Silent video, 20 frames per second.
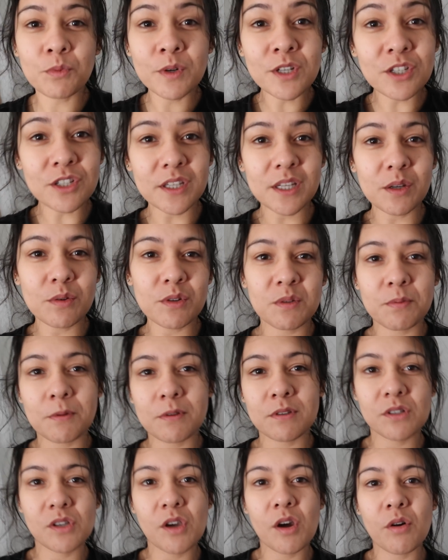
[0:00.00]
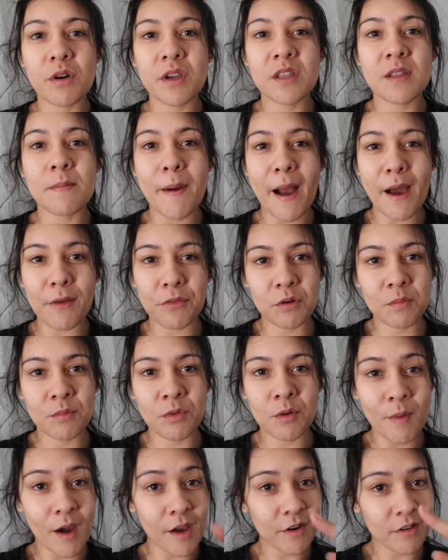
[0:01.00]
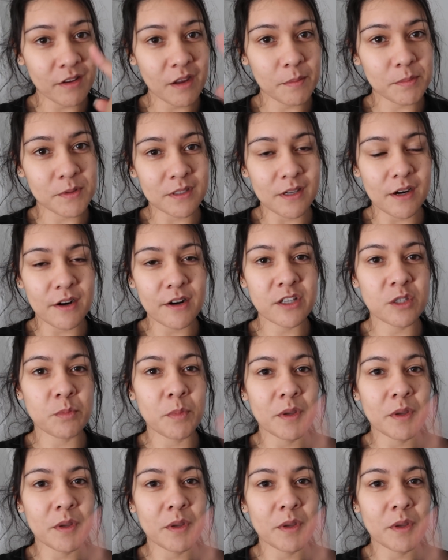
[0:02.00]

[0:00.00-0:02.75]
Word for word: originally it was supposed to go in the bathroom remodel upstairs,